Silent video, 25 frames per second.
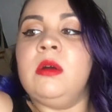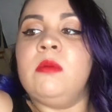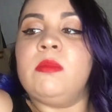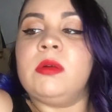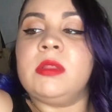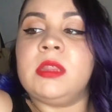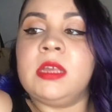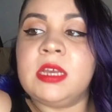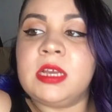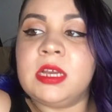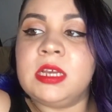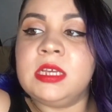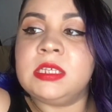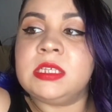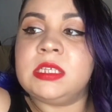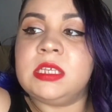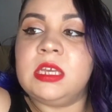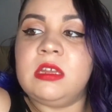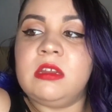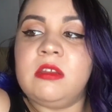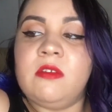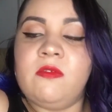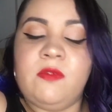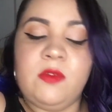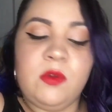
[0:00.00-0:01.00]
But like I
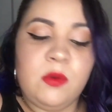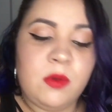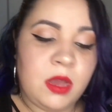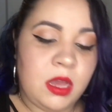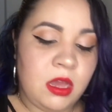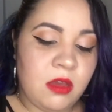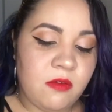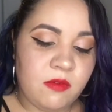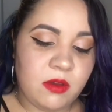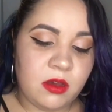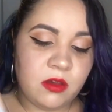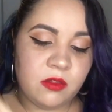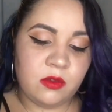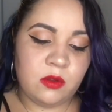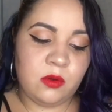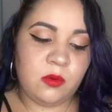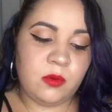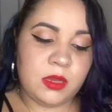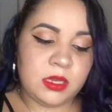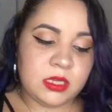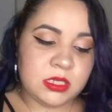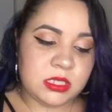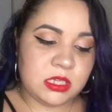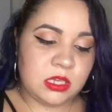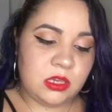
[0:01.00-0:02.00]
said, if you have other
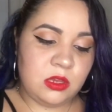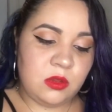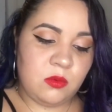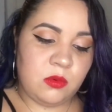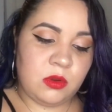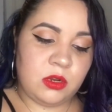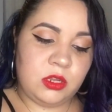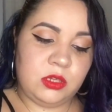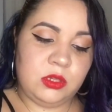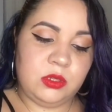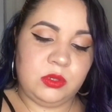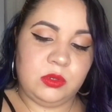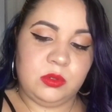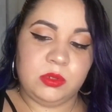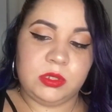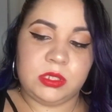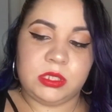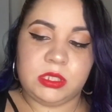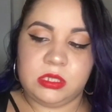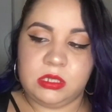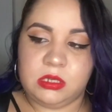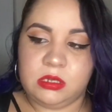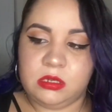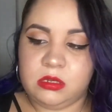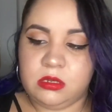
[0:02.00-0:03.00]
ways that you want to use
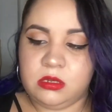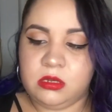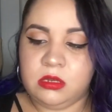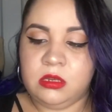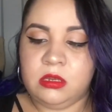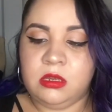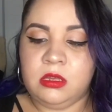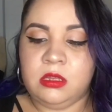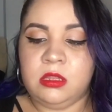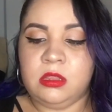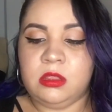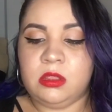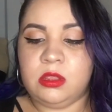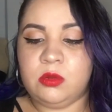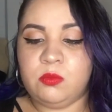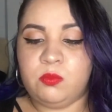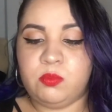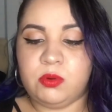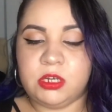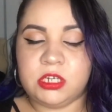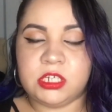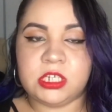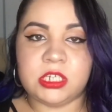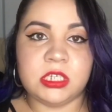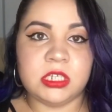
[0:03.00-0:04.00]
the, the
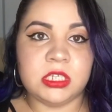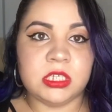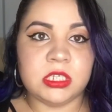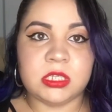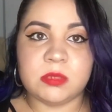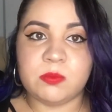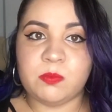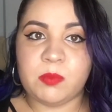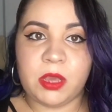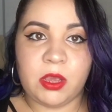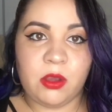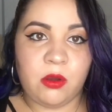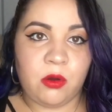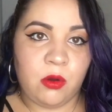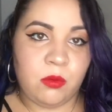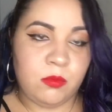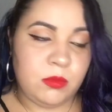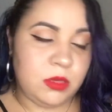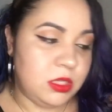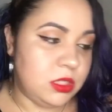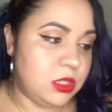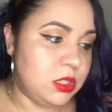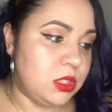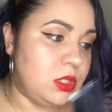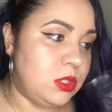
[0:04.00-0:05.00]
brushes, by all
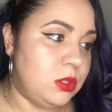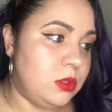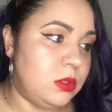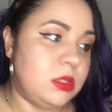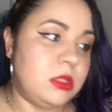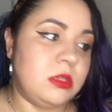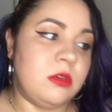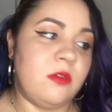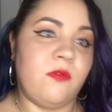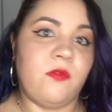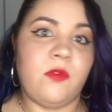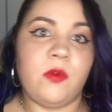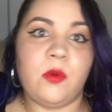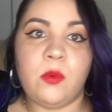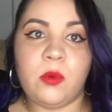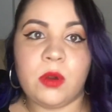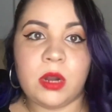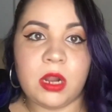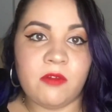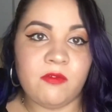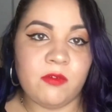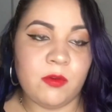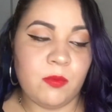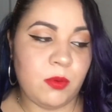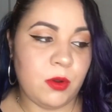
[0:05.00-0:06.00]
means use it for
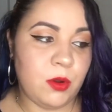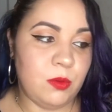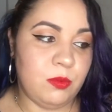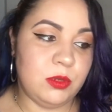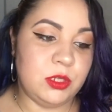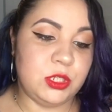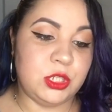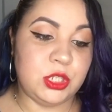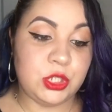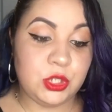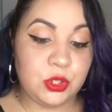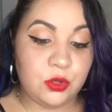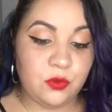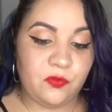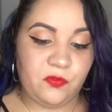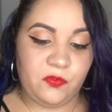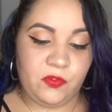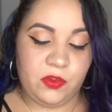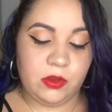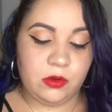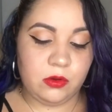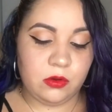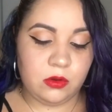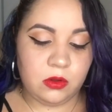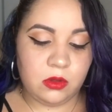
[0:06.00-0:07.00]
whatever purpose you
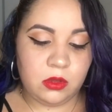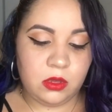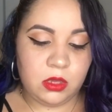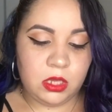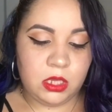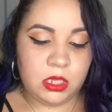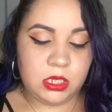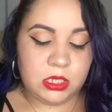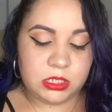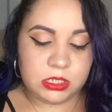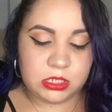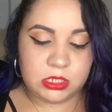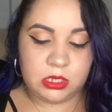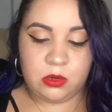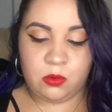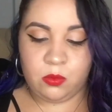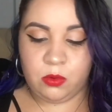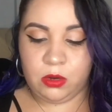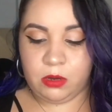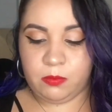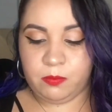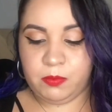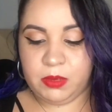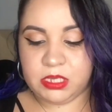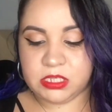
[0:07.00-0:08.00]
feel is going to
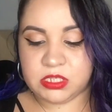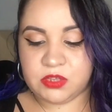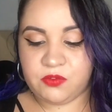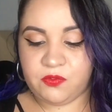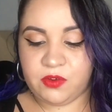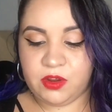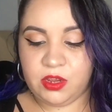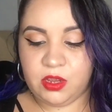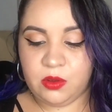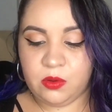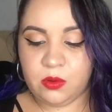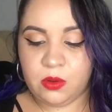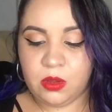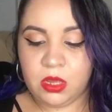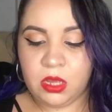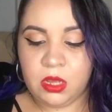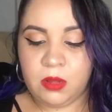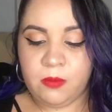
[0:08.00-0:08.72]
work best for you.